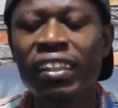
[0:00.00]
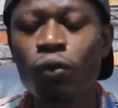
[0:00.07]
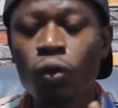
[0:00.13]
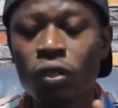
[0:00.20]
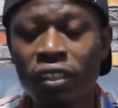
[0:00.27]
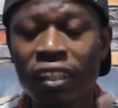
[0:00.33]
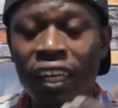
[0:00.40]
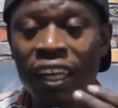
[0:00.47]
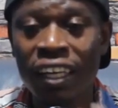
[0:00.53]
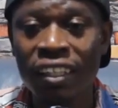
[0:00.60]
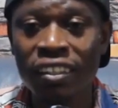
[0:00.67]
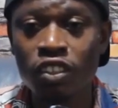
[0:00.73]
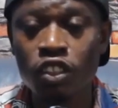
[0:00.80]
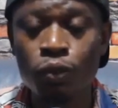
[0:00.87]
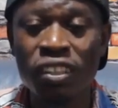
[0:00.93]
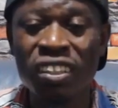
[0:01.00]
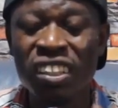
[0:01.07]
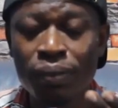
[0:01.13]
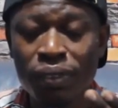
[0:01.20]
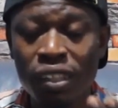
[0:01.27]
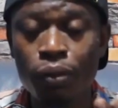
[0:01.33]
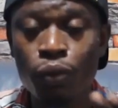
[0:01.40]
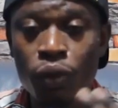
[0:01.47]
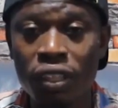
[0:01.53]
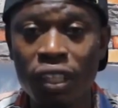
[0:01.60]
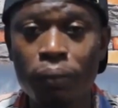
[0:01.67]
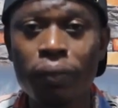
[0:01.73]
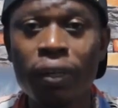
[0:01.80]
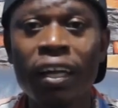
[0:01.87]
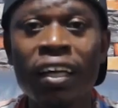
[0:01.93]
they want their exes to be sleeping
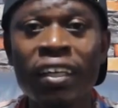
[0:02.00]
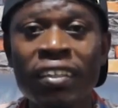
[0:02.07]
with them.